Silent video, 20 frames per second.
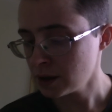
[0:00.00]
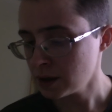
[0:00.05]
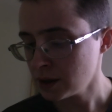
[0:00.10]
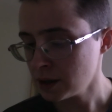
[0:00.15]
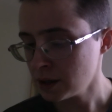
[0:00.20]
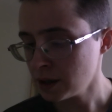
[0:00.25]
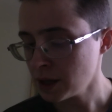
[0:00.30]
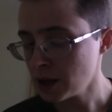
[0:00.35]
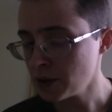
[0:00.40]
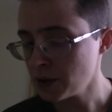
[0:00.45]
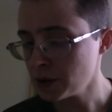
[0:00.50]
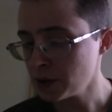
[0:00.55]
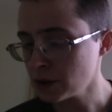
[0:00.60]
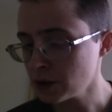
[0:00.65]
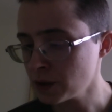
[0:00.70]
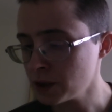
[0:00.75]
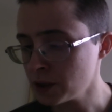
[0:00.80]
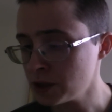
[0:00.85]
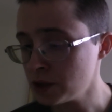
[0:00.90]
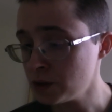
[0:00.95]
allowing your
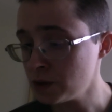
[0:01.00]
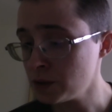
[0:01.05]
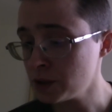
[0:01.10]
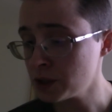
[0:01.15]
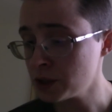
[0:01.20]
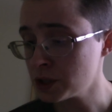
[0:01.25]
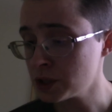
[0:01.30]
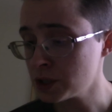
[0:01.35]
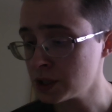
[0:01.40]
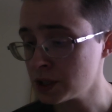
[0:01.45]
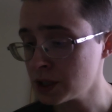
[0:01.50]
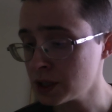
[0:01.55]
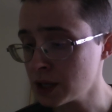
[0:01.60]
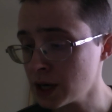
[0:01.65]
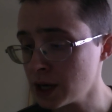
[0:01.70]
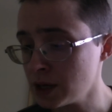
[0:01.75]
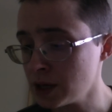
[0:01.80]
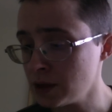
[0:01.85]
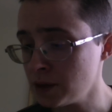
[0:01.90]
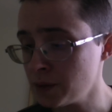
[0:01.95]
intuition to
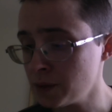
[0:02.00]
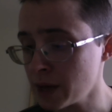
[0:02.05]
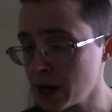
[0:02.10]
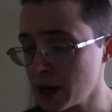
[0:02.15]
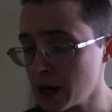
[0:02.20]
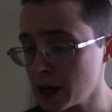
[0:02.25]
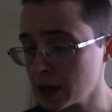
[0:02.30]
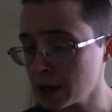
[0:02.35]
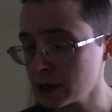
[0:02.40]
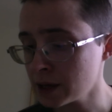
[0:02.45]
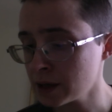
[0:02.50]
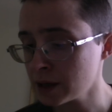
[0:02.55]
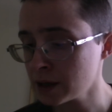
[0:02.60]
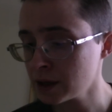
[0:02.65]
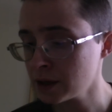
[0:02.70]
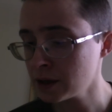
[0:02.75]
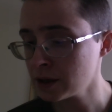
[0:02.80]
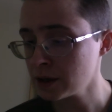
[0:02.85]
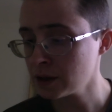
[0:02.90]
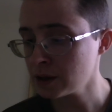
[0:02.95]
guide you back
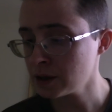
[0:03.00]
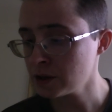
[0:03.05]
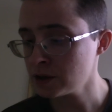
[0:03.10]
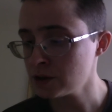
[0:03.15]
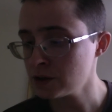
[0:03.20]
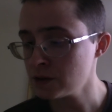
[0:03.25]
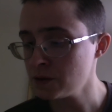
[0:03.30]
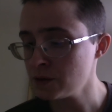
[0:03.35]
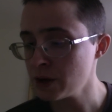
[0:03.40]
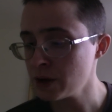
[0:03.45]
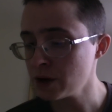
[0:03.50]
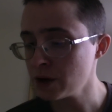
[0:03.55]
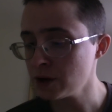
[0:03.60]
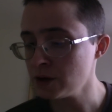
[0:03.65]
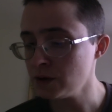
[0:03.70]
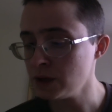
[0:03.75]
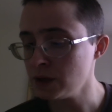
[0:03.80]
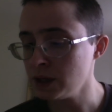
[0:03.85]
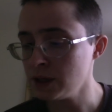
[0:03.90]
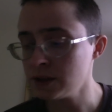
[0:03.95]
to where you
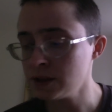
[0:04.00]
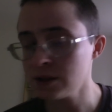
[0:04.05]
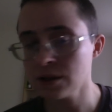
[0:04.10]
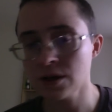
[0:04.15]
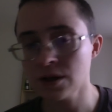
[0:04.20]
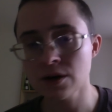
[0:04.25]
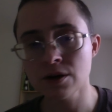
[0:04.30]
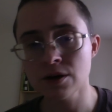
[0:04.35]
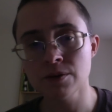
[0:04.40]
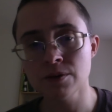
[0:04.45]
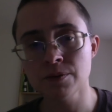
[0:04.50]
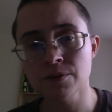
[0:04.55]
need to go.